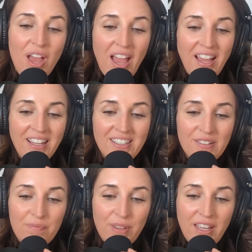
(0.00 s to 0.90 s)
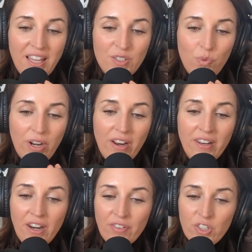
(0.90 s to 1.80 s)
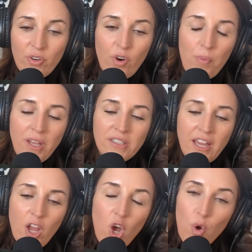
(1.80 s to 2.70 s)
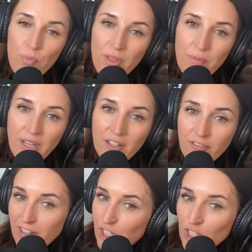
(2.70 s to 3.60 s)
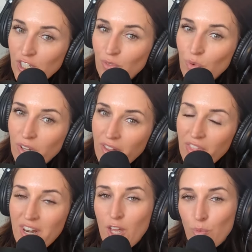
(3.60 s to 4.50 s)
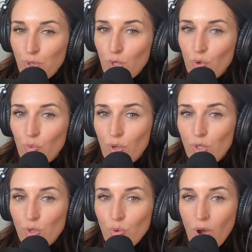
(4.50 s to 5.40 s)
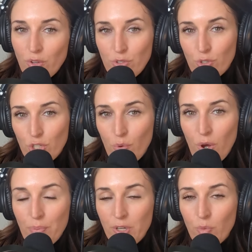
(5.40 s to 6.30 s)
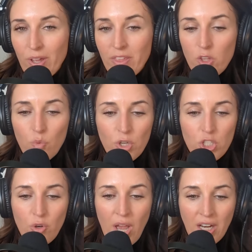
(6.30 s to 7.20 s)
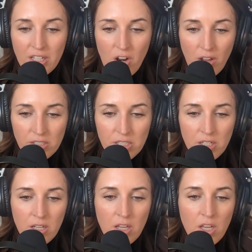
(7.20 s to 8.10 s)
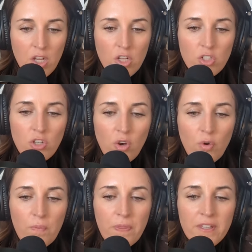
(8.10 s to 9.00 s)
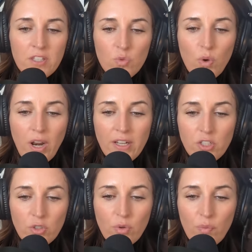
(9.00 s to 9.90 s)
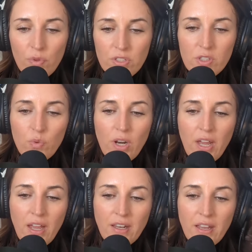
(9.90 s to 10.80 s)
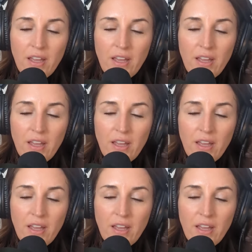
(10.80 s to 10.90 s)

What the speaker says: And because none of us are robots, I hope that my confession will then help you when you also show up in a way that you wish you had not. So this is what I do, and this is what I